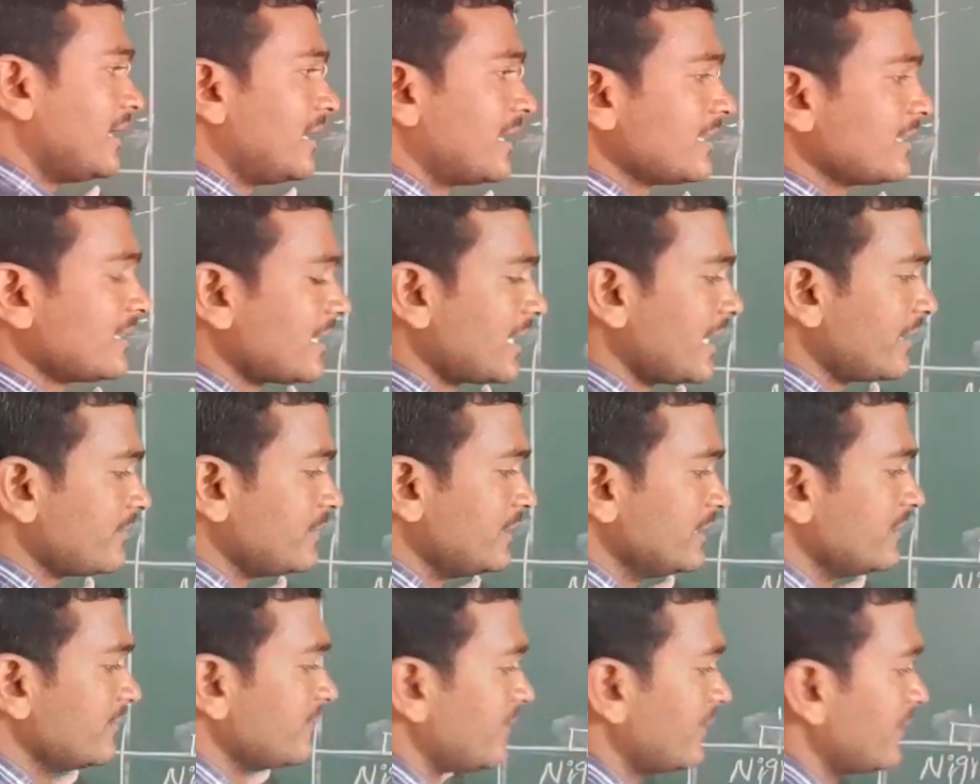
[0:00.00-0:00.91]
another I
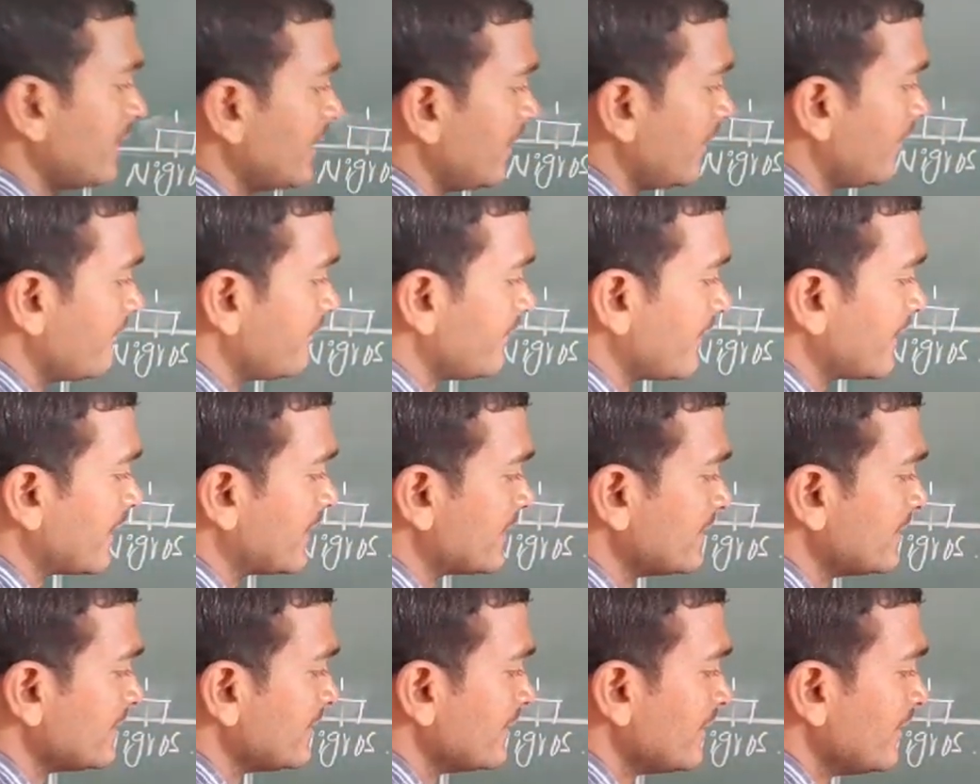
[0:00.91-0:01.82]
did forgot
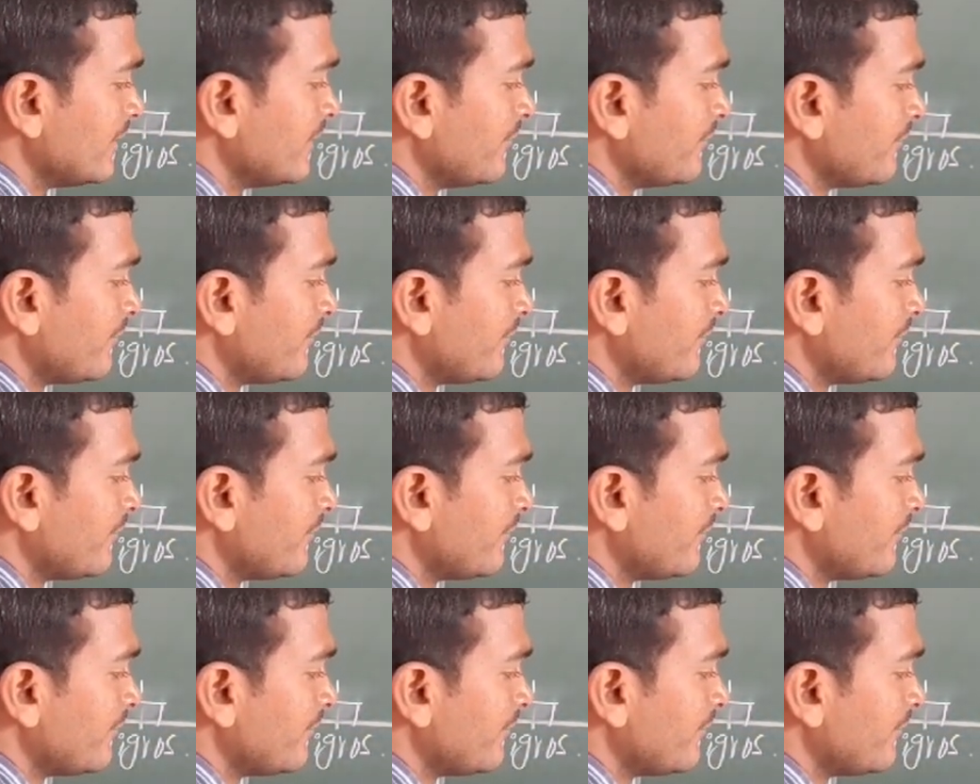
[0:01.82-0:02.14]
that